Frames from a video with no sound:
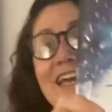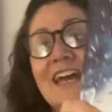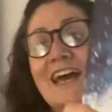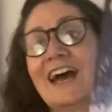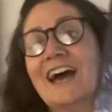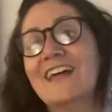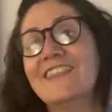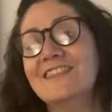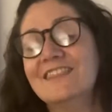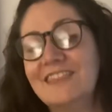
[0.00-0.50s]

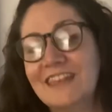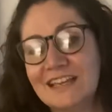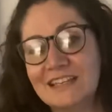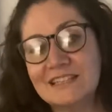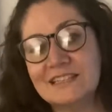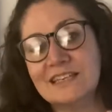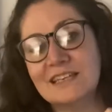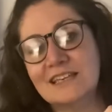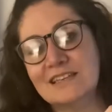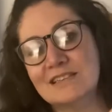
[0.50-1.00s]
And this
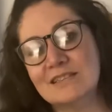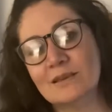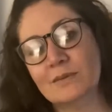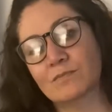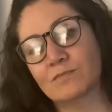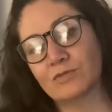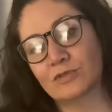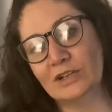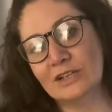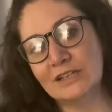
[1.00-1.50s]
is
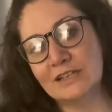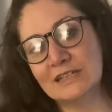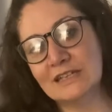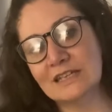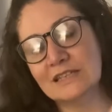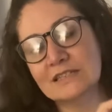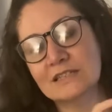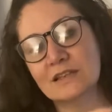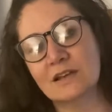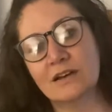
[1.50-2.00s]
brilliant.
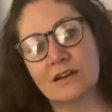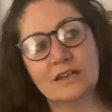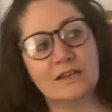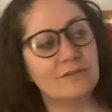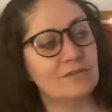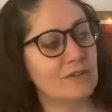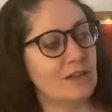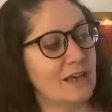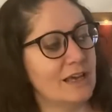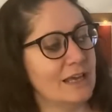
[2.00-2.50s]
It's kind of
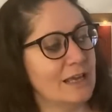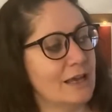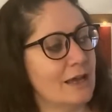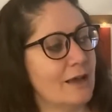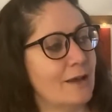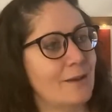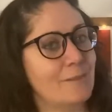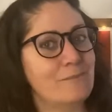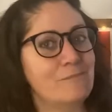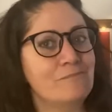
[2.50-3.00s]
like,
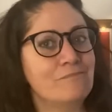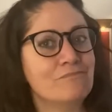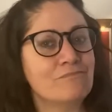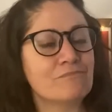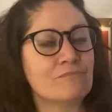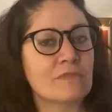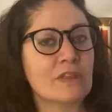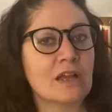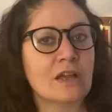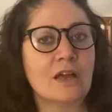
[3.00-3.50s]
um,
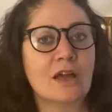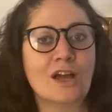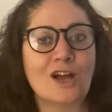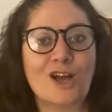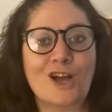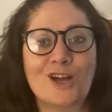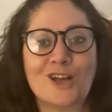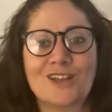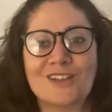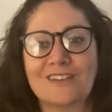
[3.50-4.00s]

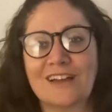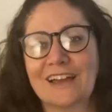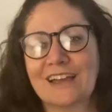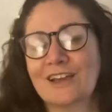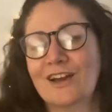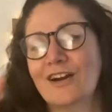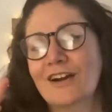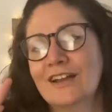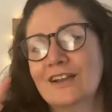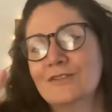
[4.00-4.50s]
like
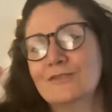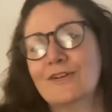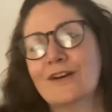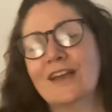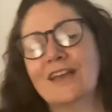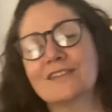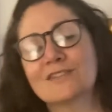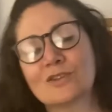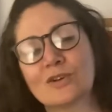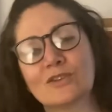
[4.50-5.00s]
kind of
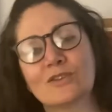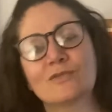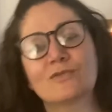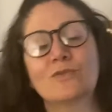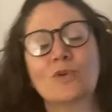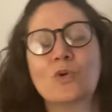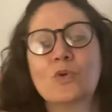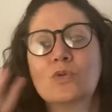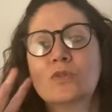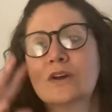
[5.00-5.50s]
it's got the,
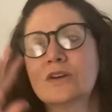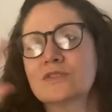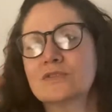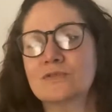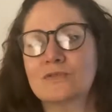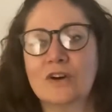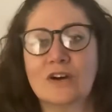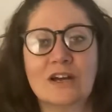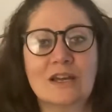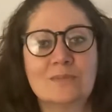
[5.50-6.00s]
all those
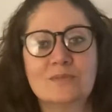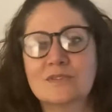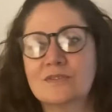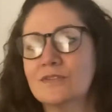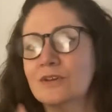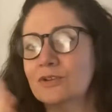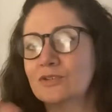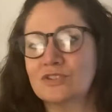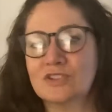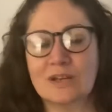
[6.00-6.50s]
vibes of
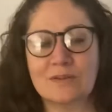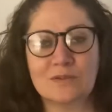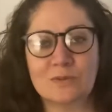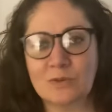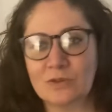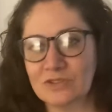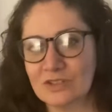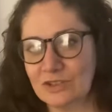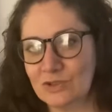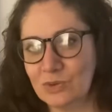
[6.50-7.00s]
those types of
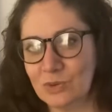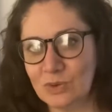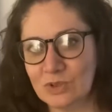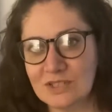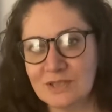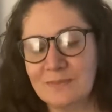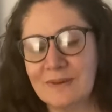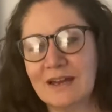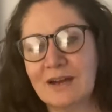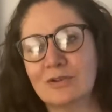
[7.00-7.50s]
books I talked
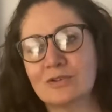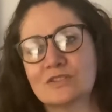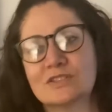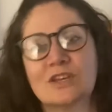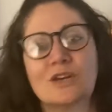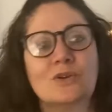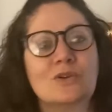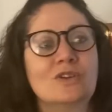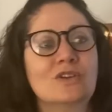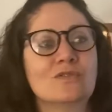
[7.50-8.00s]
about. So
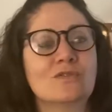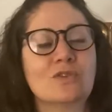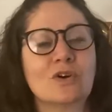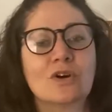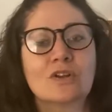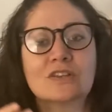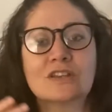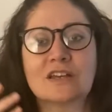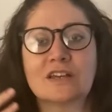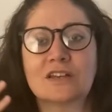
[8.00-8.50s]
you've
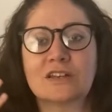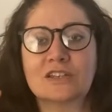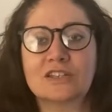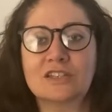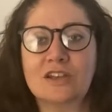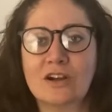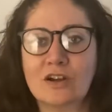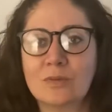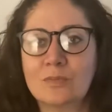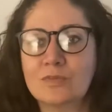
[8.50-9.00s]
got a
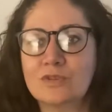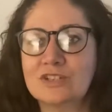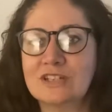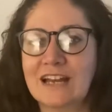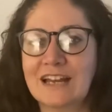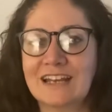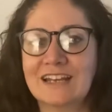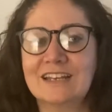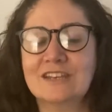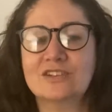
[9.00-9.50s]
young
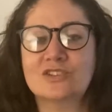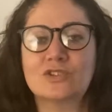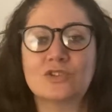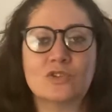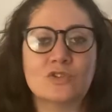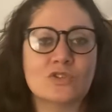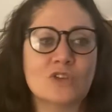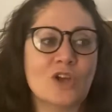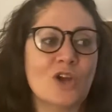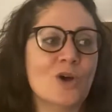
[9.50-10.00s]
protagonist
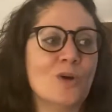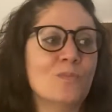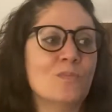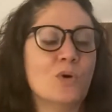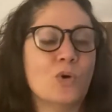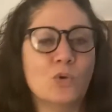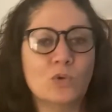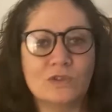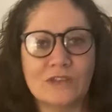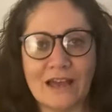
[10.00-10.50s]
who's
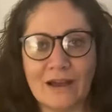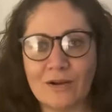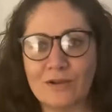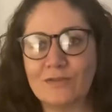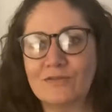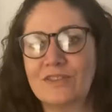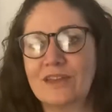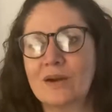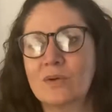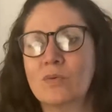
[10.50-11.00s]
pulled out of
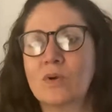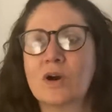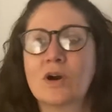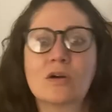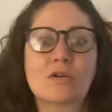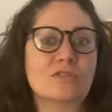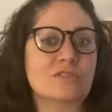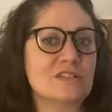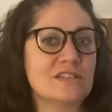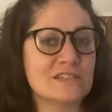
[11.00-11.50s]
their
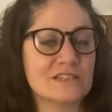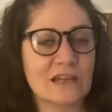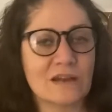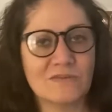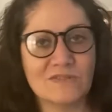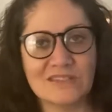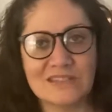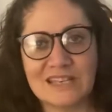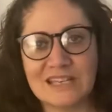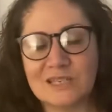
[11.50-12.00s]
world,
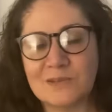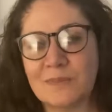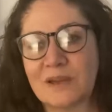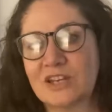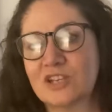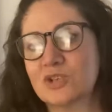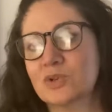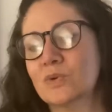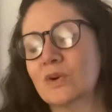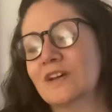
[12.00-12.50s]
discovers they're
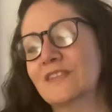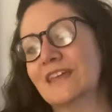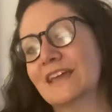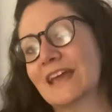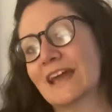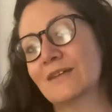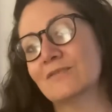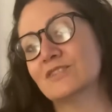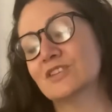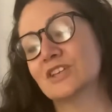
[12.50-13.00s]
special, and they
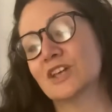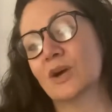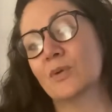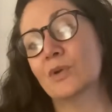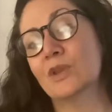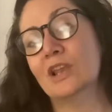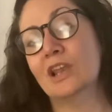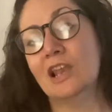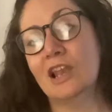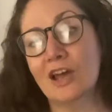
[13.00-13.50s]
have to go
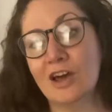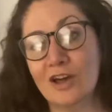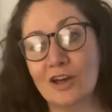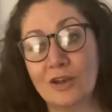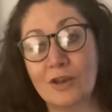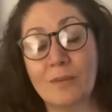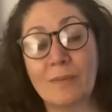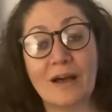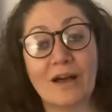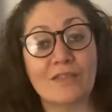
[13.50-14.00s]
and learn
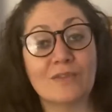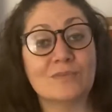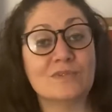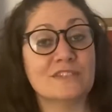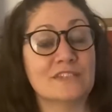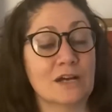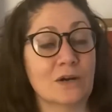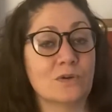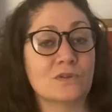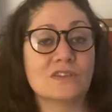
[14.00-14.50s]
about
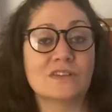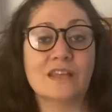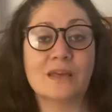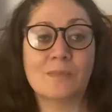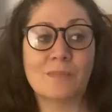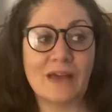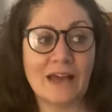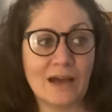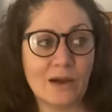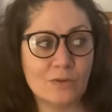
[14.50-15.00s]
themselves and their
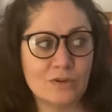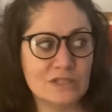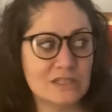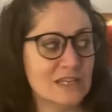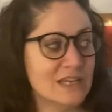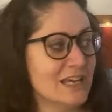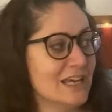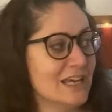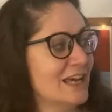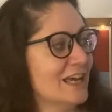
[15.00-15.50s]
powers.
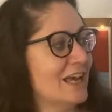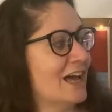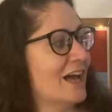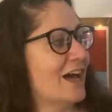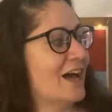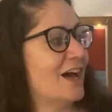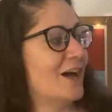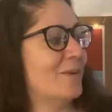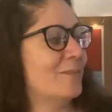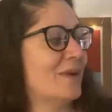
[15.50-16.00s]

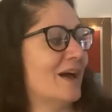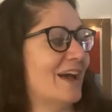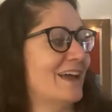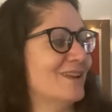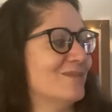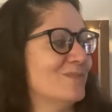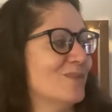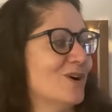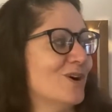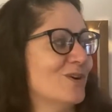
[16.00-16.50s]
Um, and
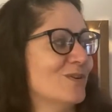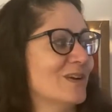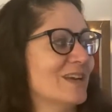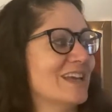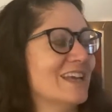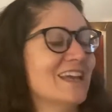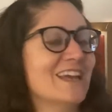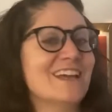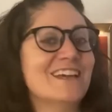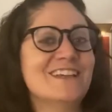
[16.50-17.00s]

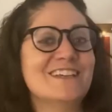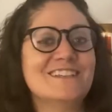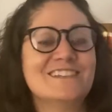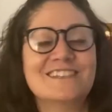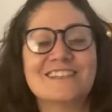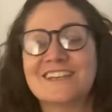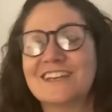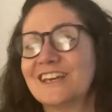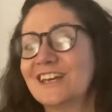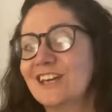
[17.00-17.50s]
Amari is
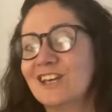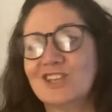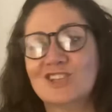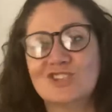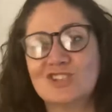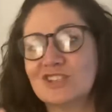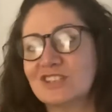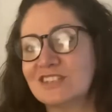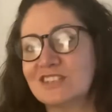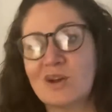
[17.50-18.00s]

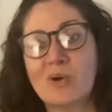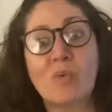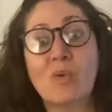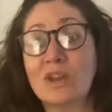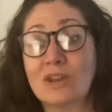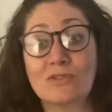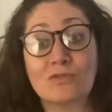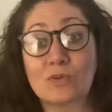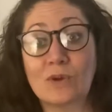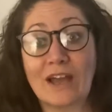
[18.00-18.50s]
just a
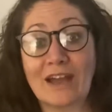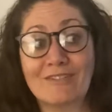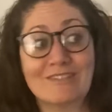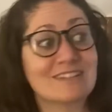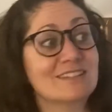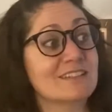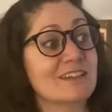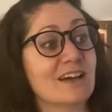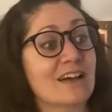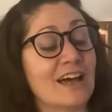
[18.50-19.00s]
wonderful
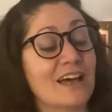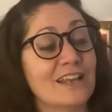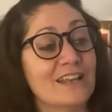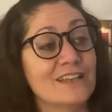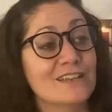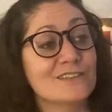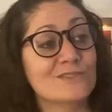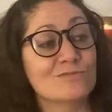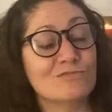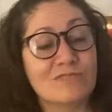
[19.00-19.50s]
character, and
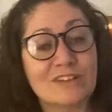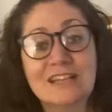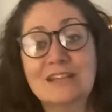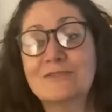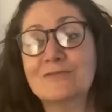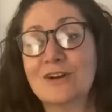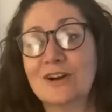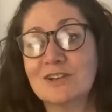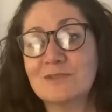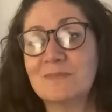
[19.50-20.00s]
it's a really
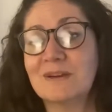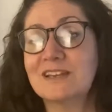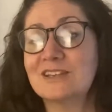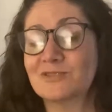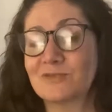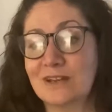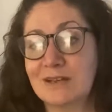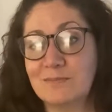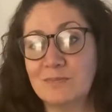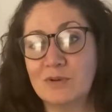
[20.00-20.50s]
fast-paced,
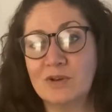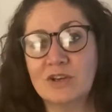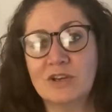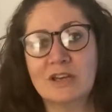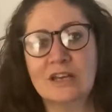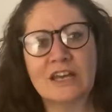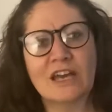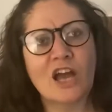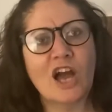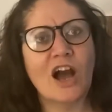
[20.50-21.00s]
great book.
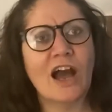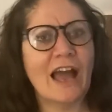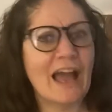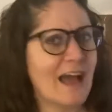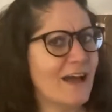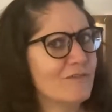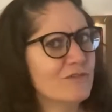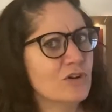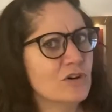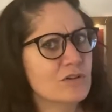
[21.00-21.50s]
I
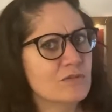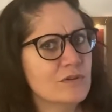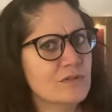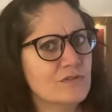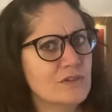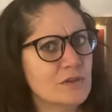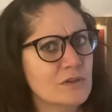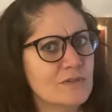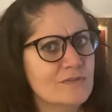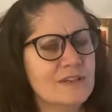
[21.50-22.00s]
have got a
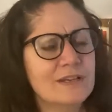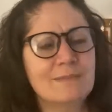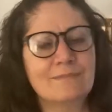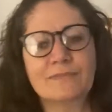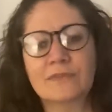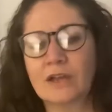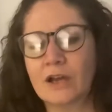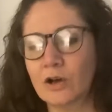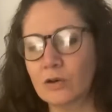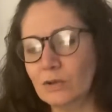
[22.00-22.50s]
review of it.
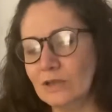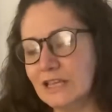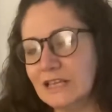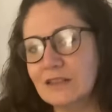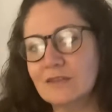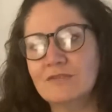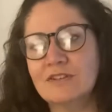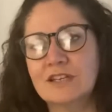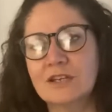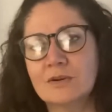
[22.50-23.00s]
I'll link
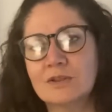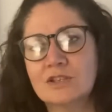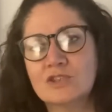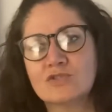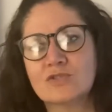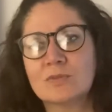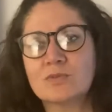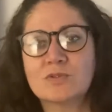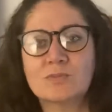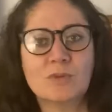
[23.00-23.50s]
the video in the
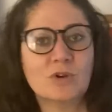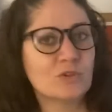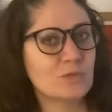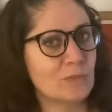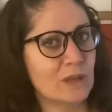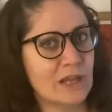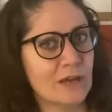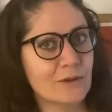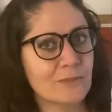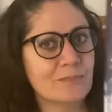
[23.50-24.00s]
description box below.